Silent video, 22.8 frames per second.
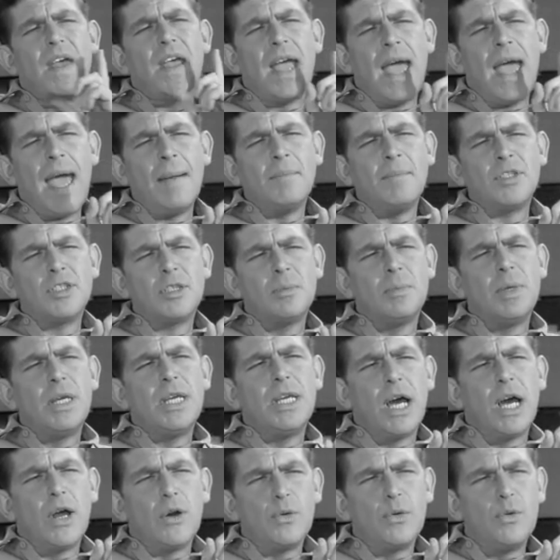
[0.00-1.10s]
There happens to
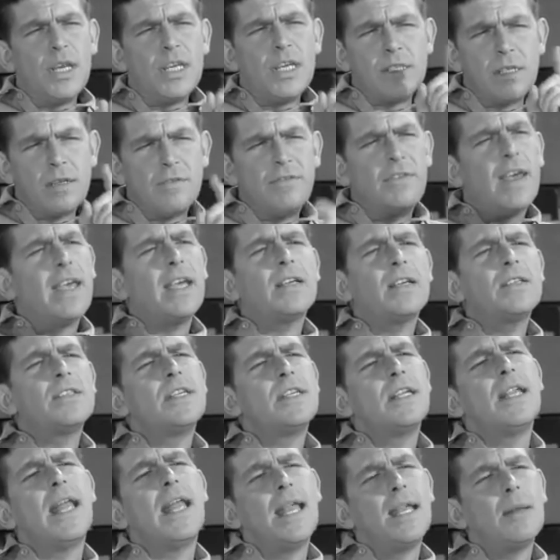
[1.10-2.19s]
be a recent
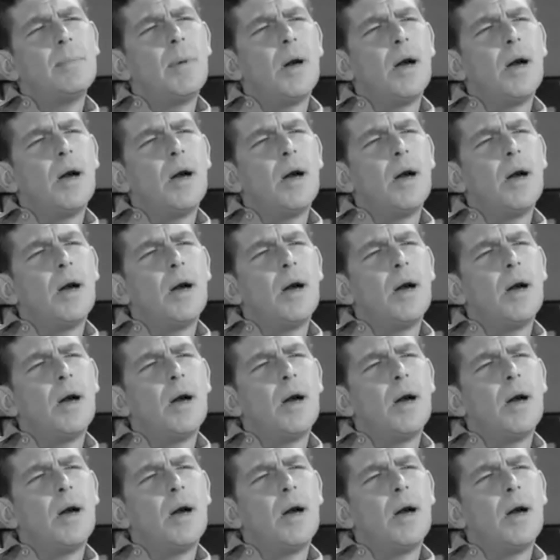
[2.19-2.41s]
vacancy in that